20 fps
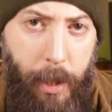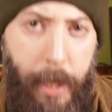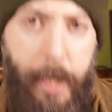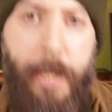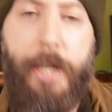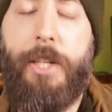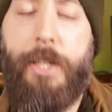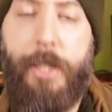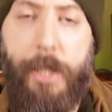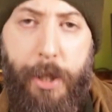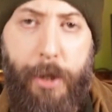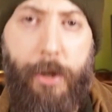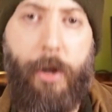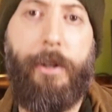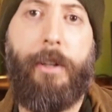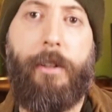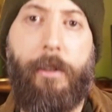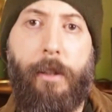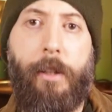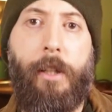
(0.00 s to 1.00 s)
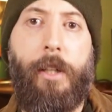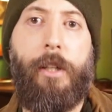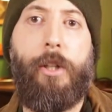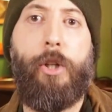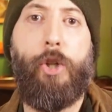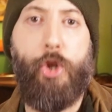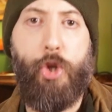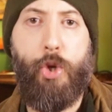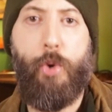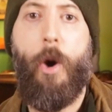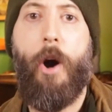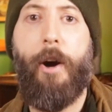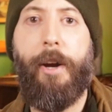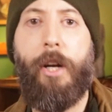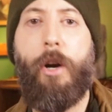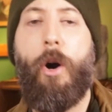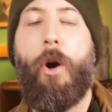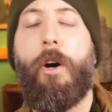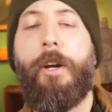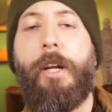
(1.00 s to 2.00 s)
is historical,
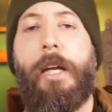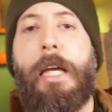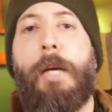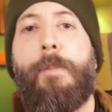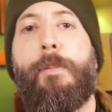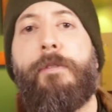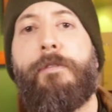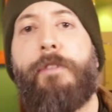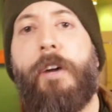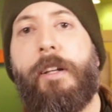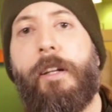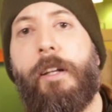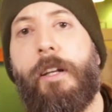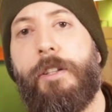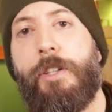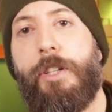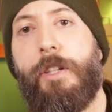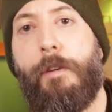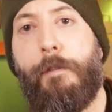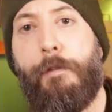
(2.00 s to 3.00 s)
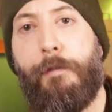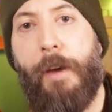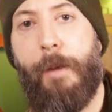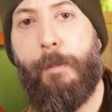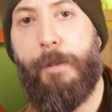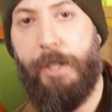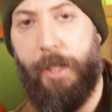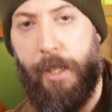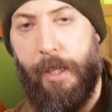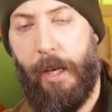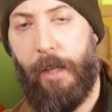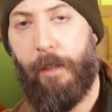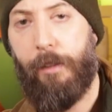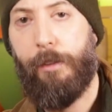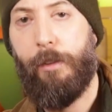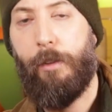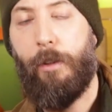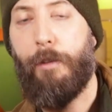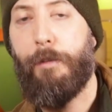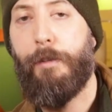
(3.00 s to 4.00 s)
drawing on Ibn Fadlan's famous
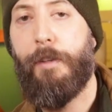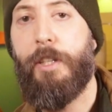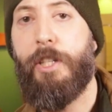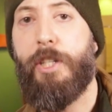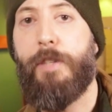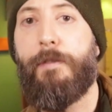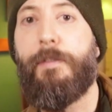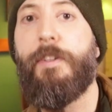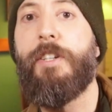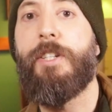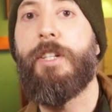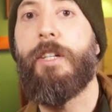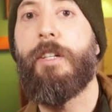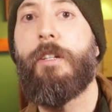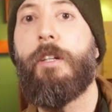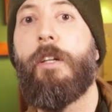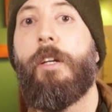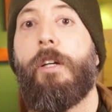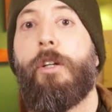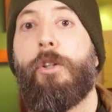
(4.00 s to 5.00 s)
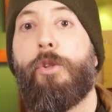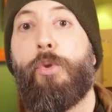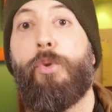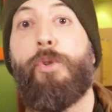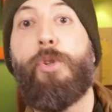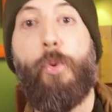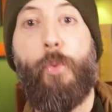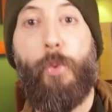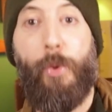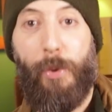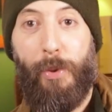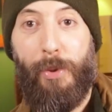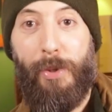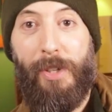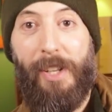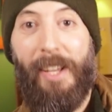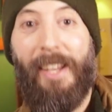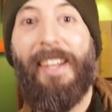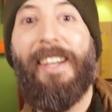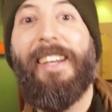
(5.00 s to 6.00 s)
account of his visit to the
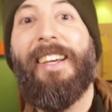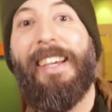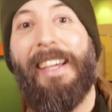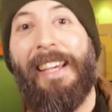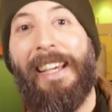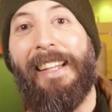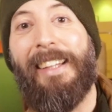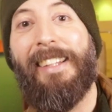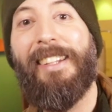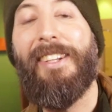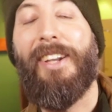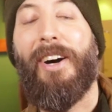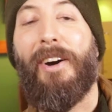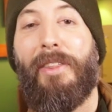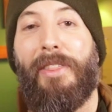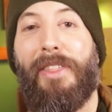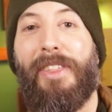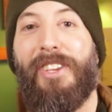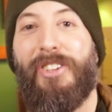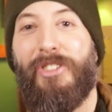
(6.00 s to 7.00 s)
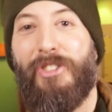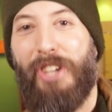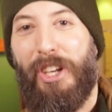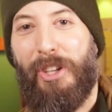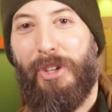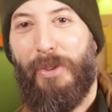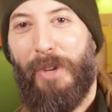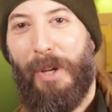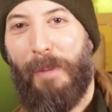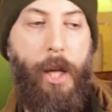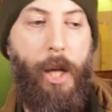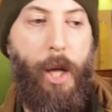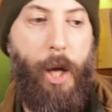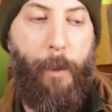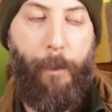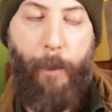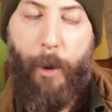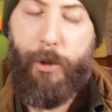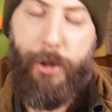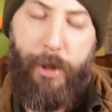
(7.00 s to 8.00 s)
Rus in the 9th century.
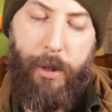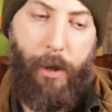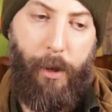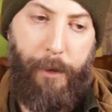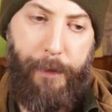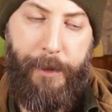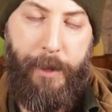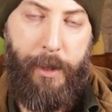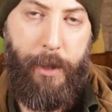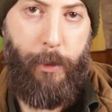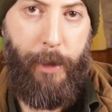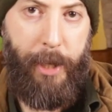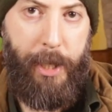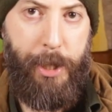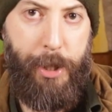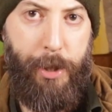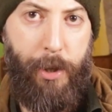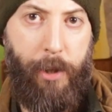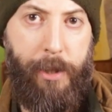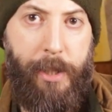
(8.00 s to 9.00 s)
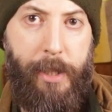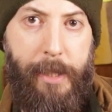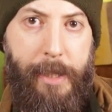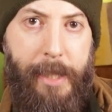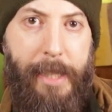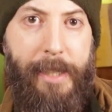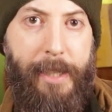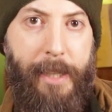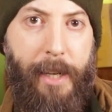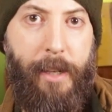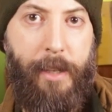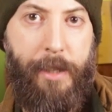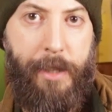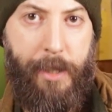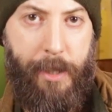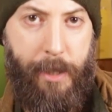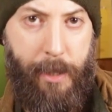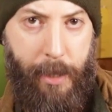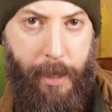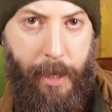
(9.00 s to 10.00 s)
Most of the reconstructed
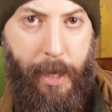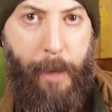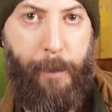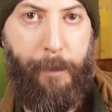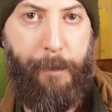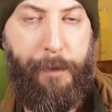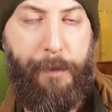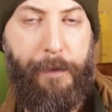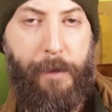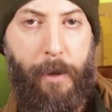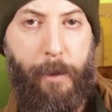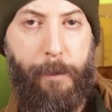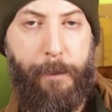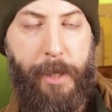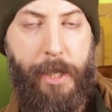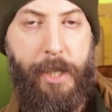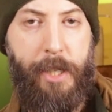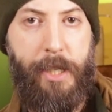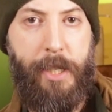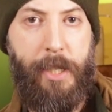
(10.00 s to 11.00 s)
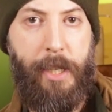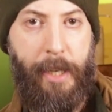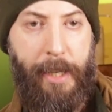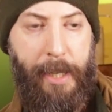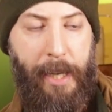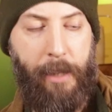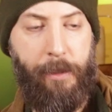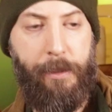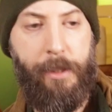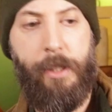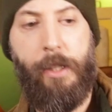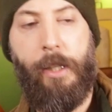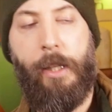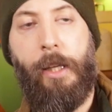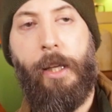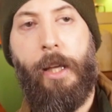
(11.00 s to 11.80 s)
details come from this account,